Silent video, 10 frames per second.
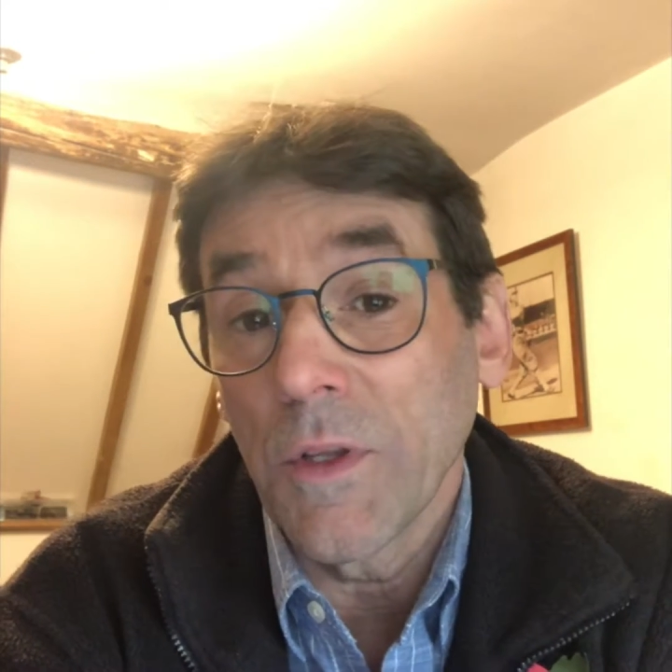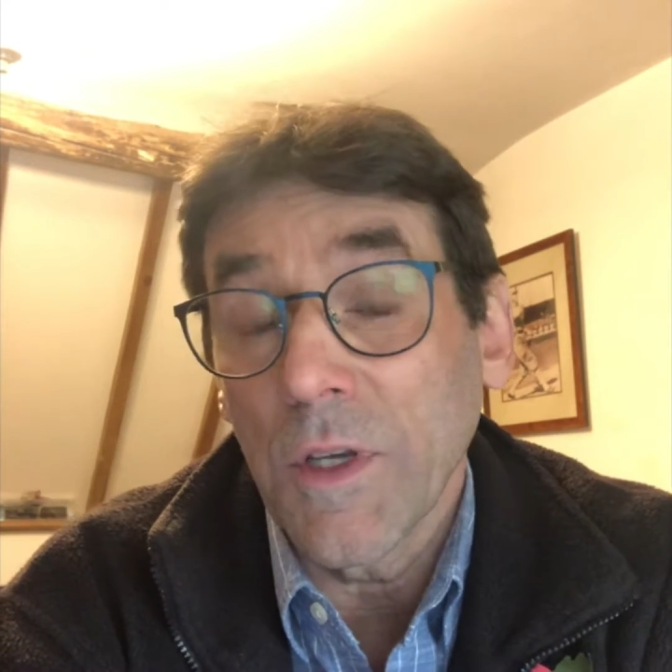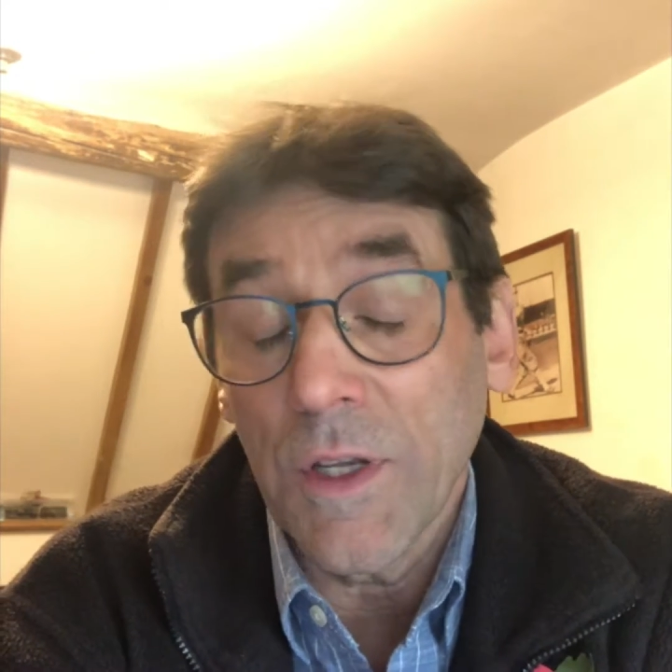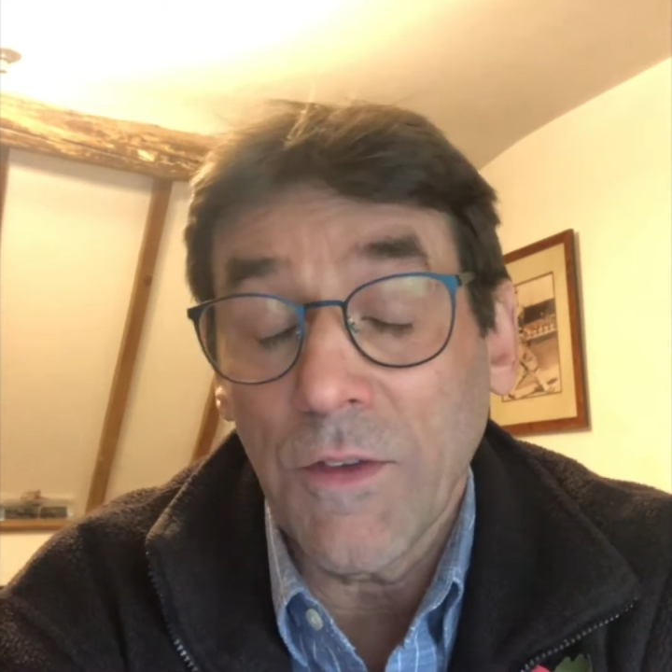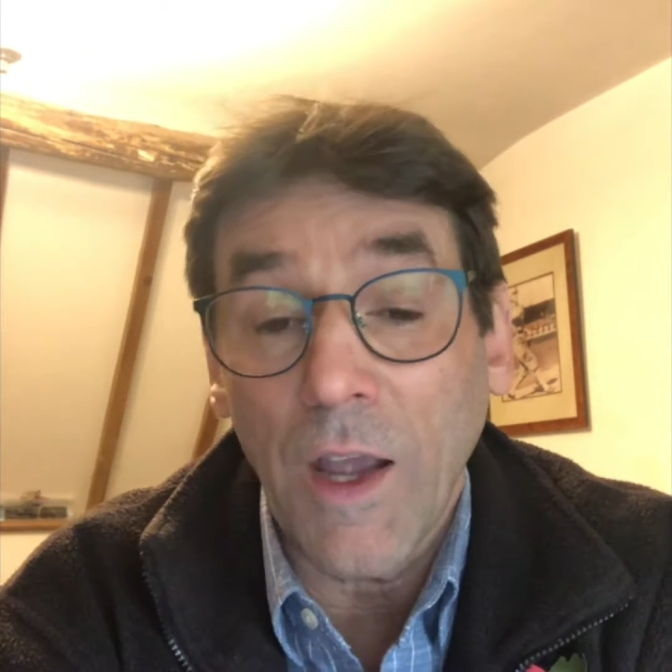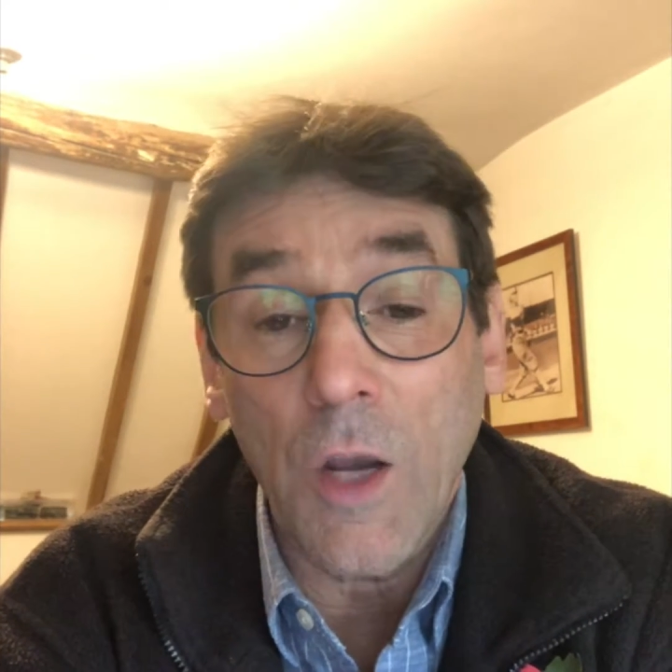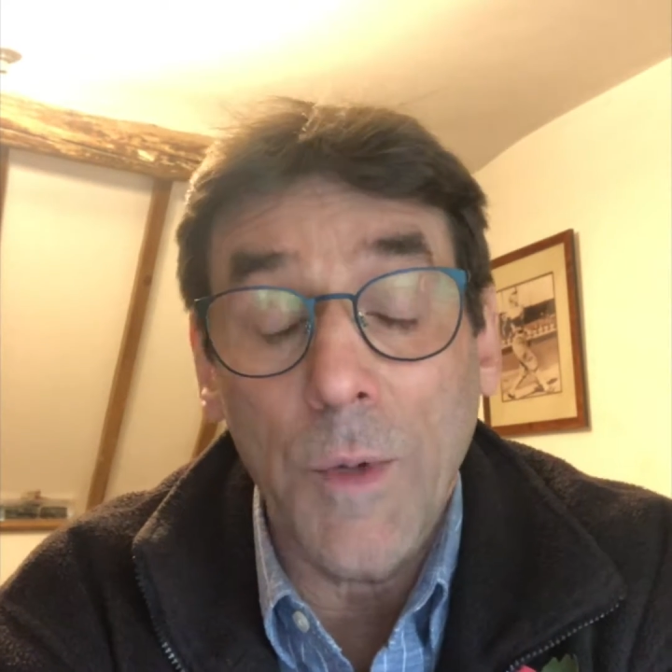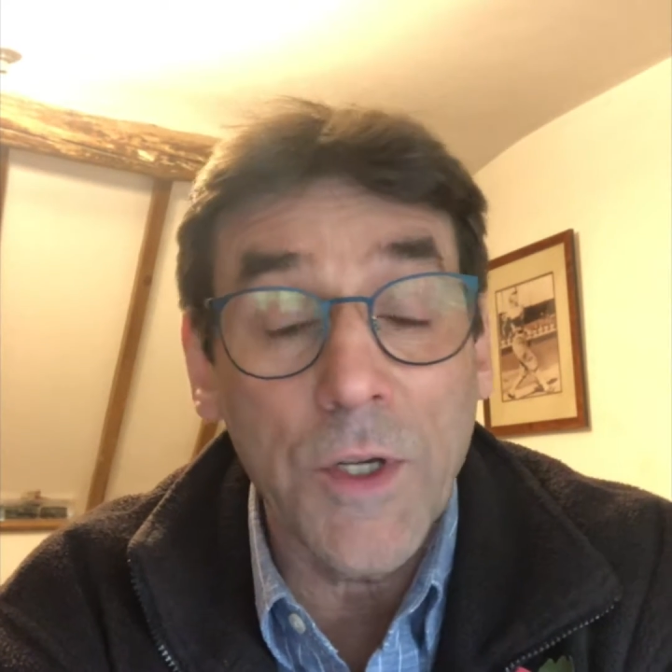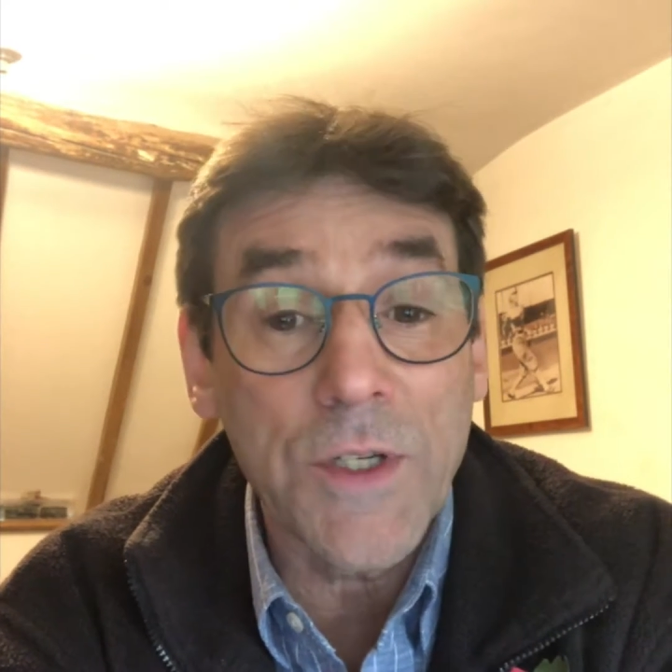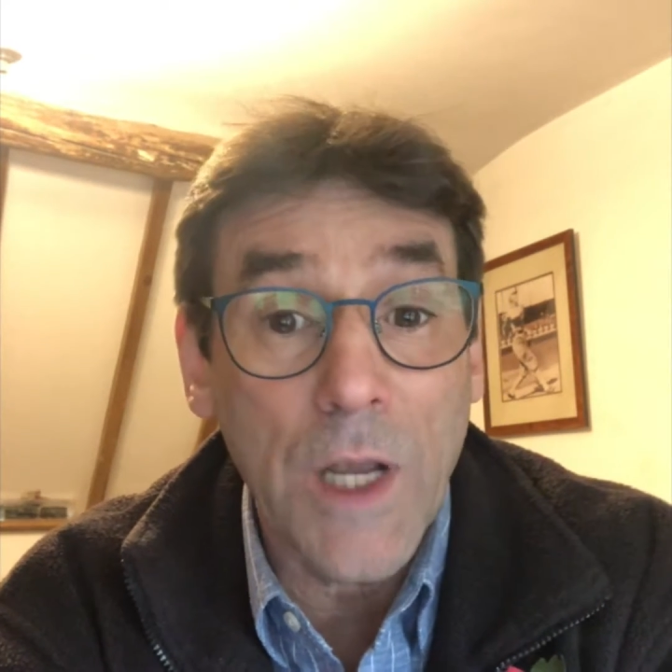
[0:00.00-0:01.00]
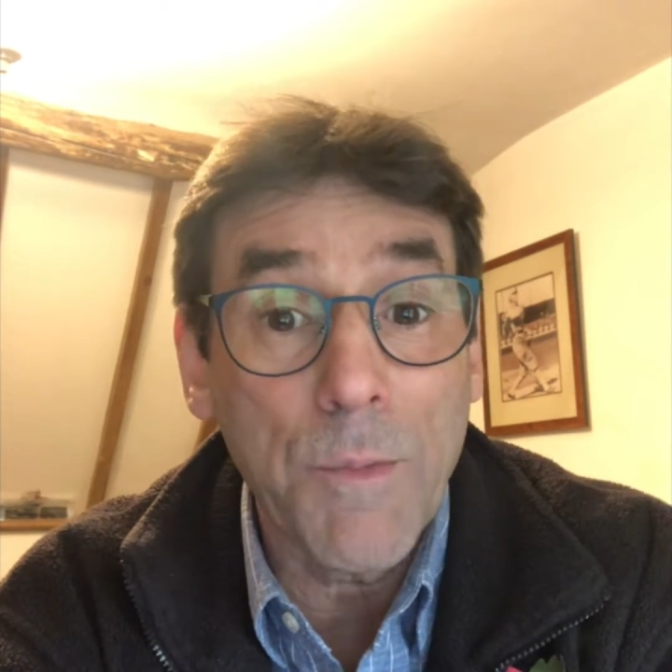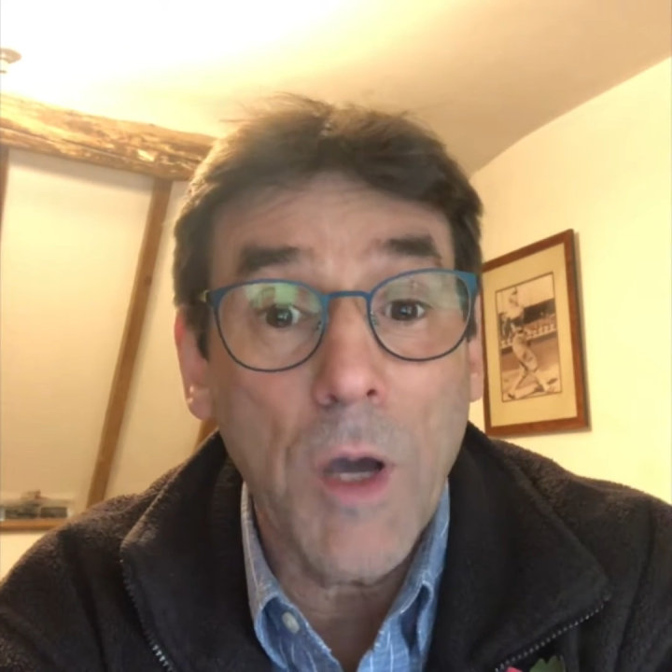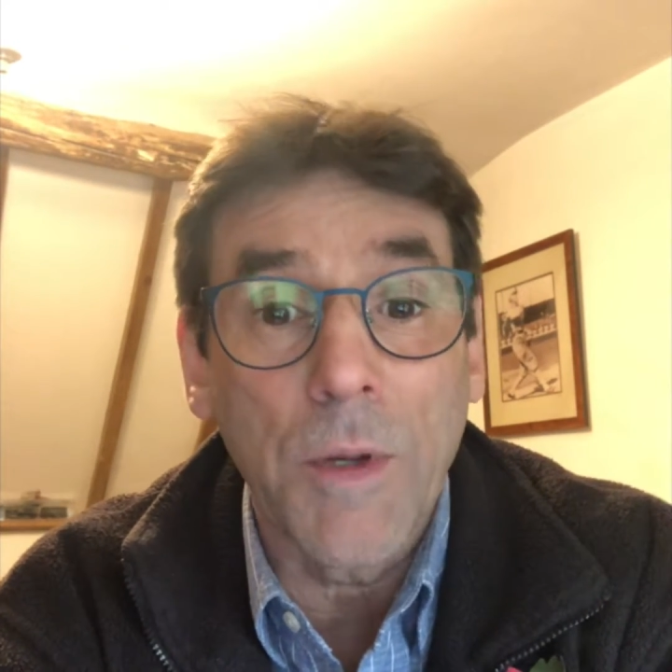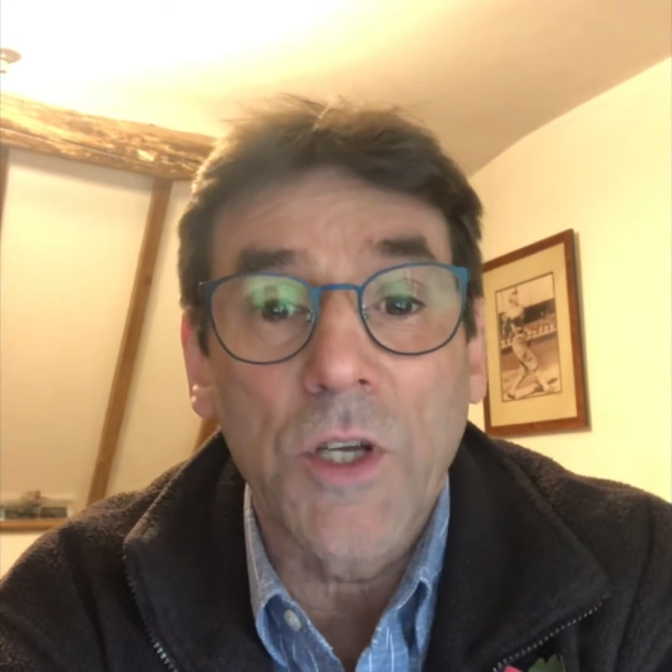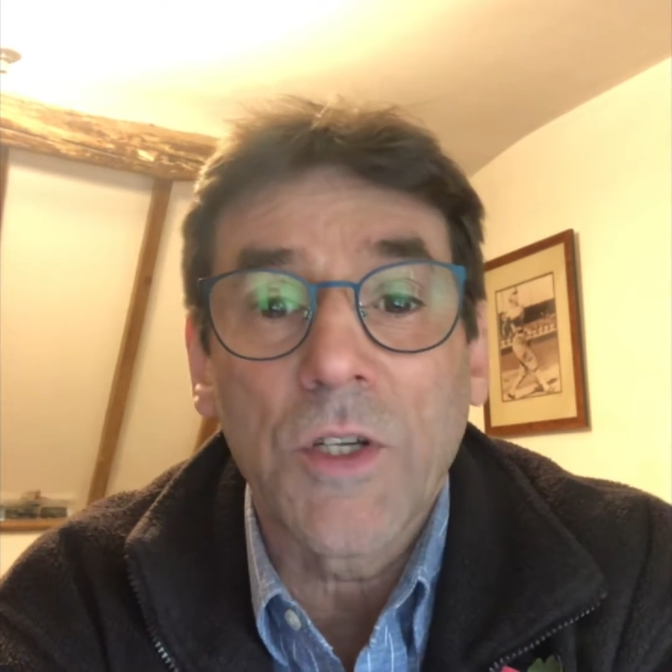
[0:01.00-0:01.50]
that Entanglement is now
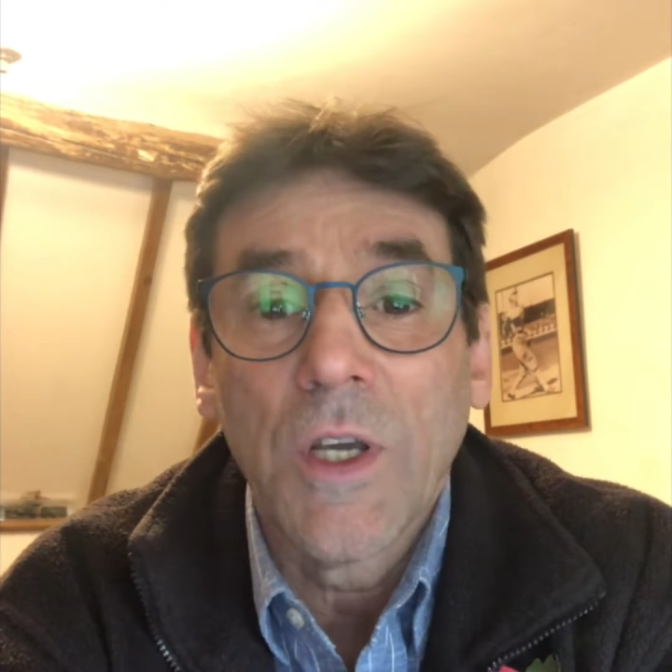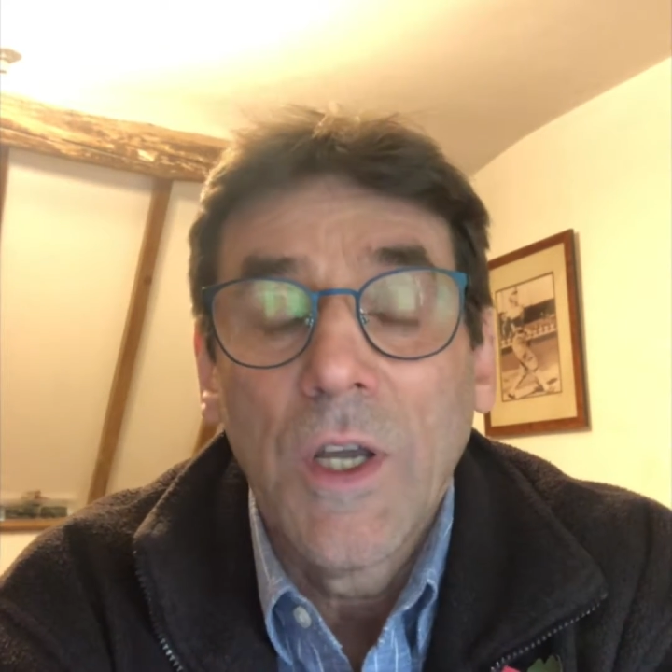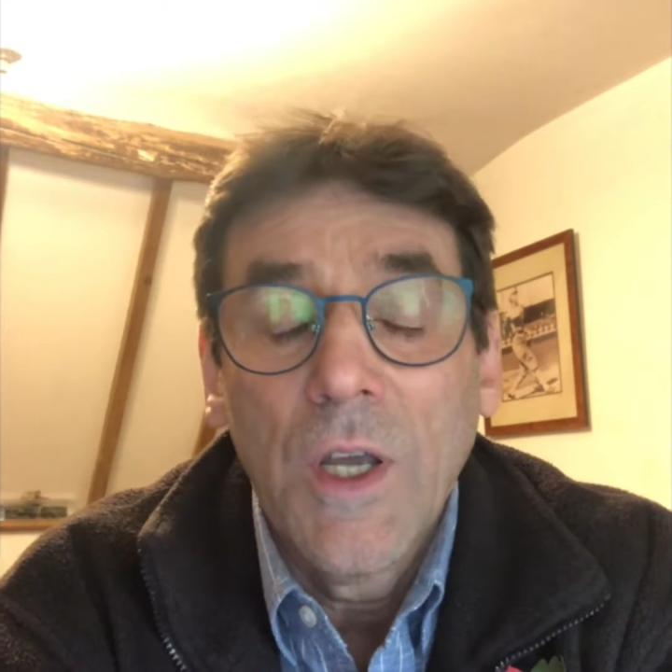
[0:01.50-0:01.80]
published.